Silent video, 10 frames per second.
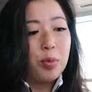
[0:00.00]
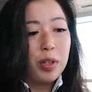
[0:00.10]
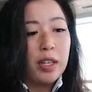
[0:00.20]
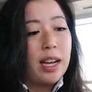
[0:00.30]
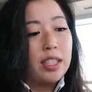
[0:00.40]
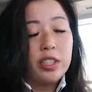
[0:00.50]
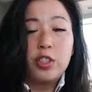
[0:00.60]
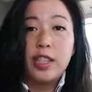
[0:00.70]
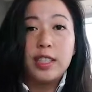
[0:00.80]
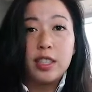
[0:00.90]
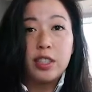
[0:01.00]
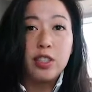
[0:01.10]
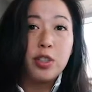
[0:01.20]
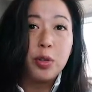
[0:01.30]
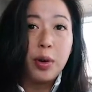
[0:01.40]
we're going to actually
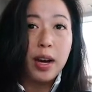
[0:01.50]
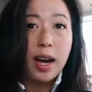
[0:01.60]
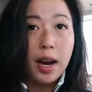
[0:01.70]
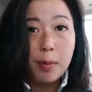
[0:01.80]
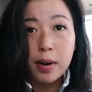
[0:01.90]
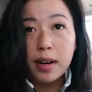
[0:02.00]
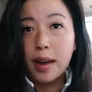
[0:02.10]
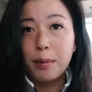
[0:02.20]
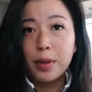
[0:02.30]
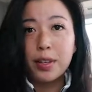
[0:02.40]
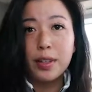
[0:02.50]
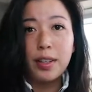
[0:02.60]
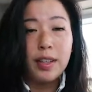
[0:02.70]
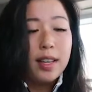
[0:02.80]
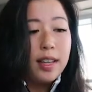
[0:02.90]
transition to a hybrid M curl